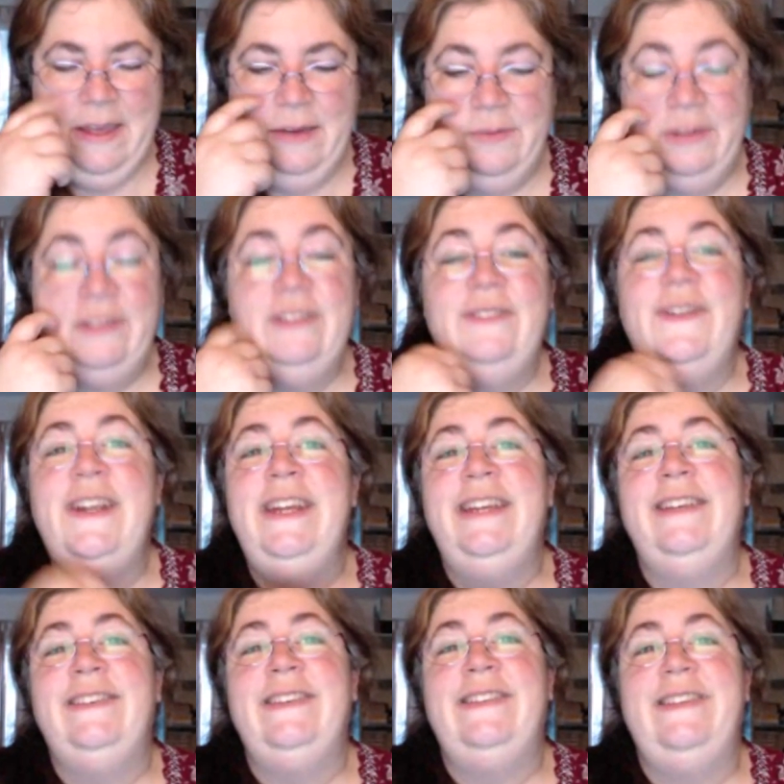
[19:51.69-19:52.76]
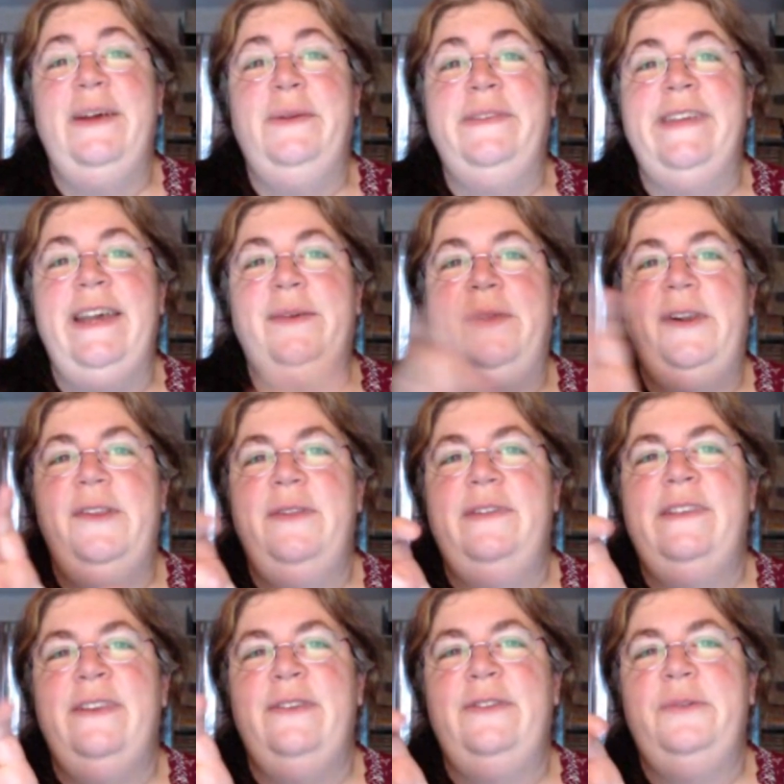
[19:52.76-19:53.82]
Which is funny because it sounds like one of
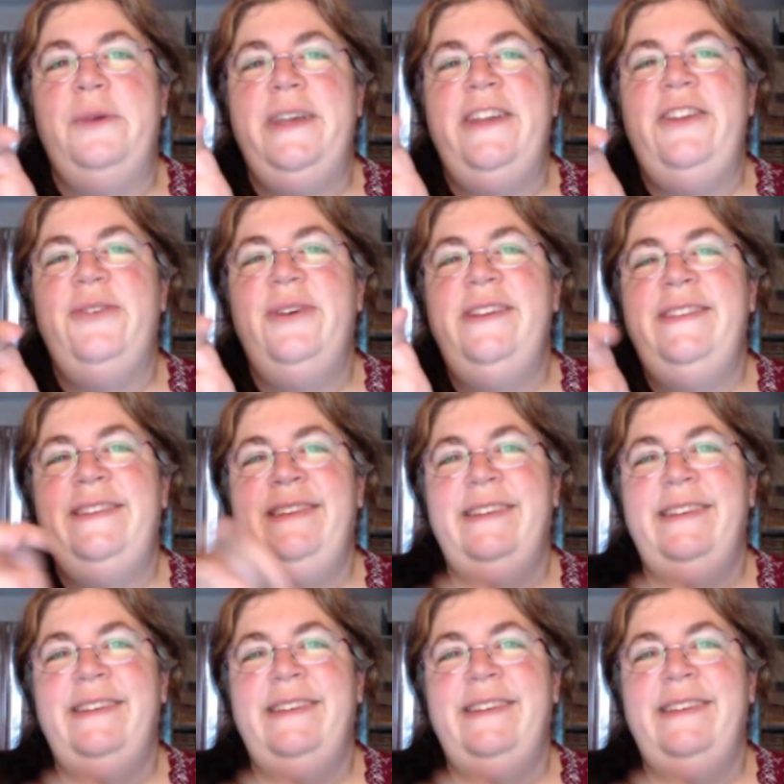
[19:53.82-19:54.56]
those little squeaky toys.